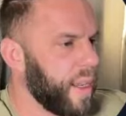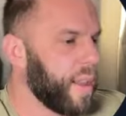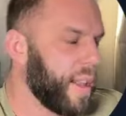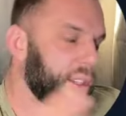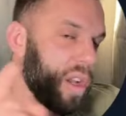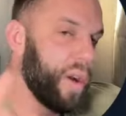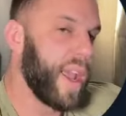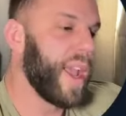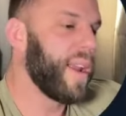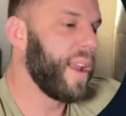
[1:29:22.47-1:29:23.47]
Let's go
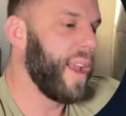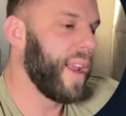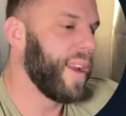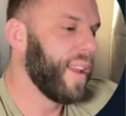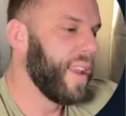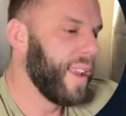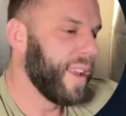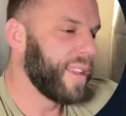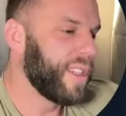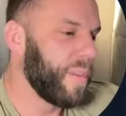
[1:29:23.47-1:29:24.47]
ahead and
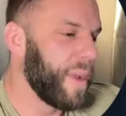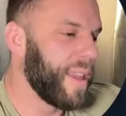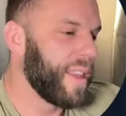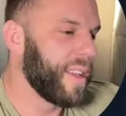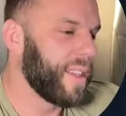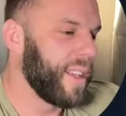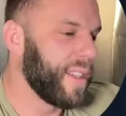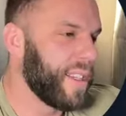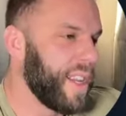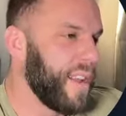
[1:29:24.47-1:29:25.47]
submit this and
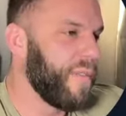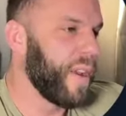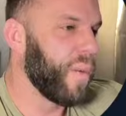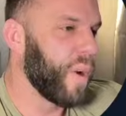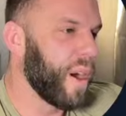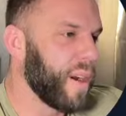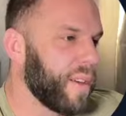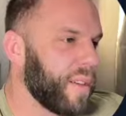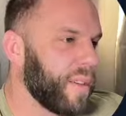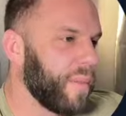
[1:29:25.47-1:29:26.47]
see if it
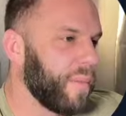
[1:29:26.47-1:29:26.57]
works.